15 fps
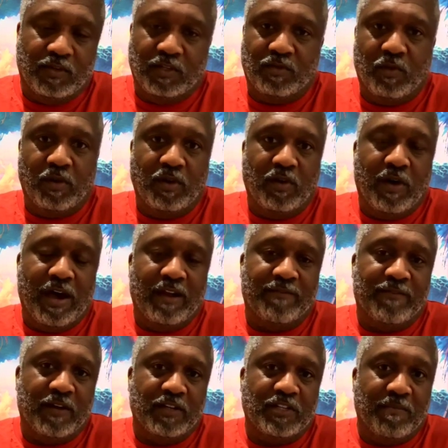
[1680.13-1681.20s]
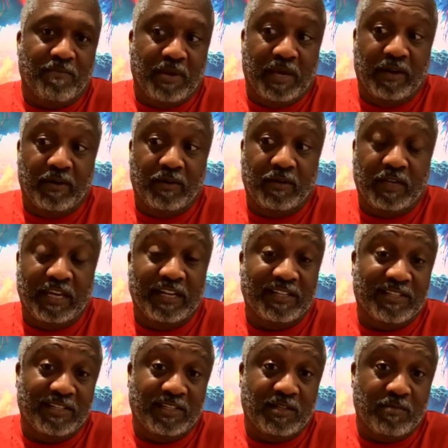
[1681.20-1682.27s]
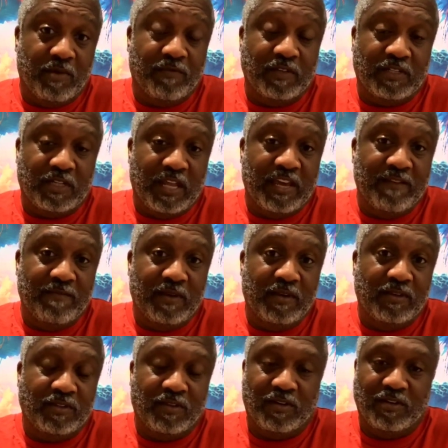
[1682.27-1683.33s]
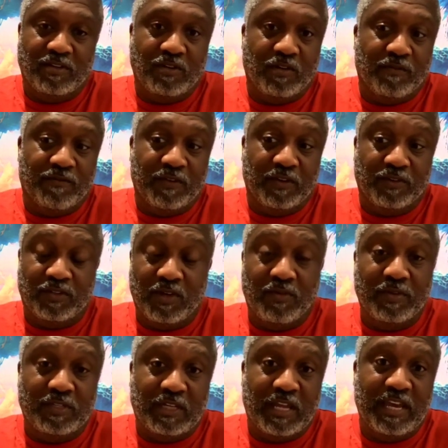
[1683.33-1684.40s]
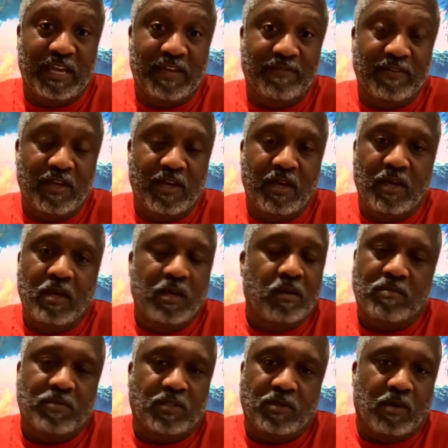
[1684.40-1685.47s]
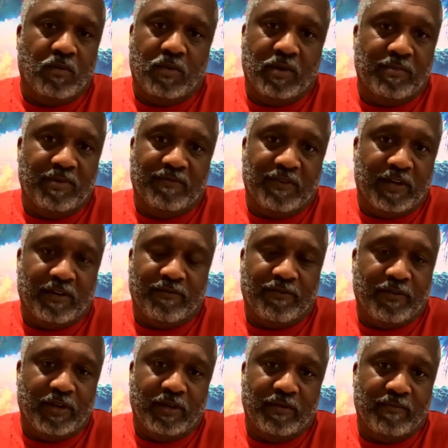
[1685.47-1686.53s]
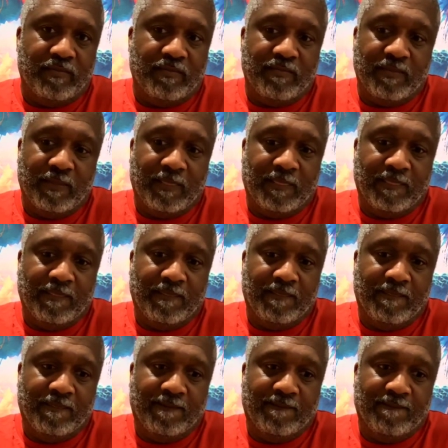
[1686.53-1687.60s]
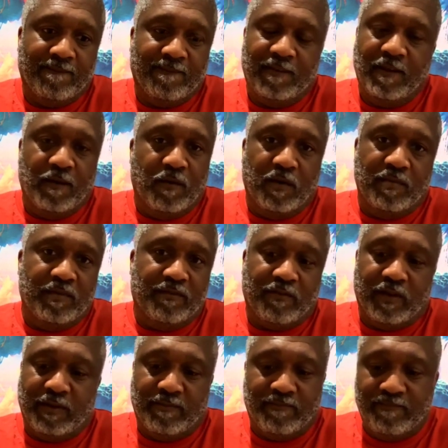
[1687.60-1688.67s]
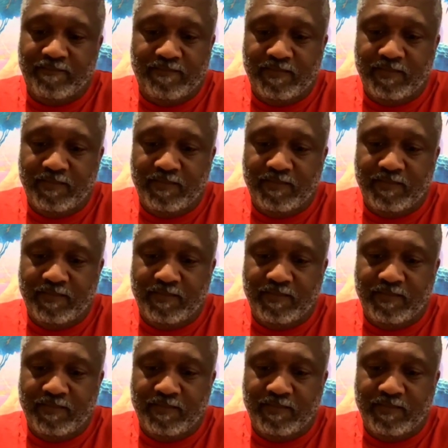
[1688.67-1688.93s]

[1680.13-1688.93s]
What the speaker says: You just want to know how to function better in the system of enslavement so that you don't feel so enslaved, but you don't want to be fucking free. You don't want to be free.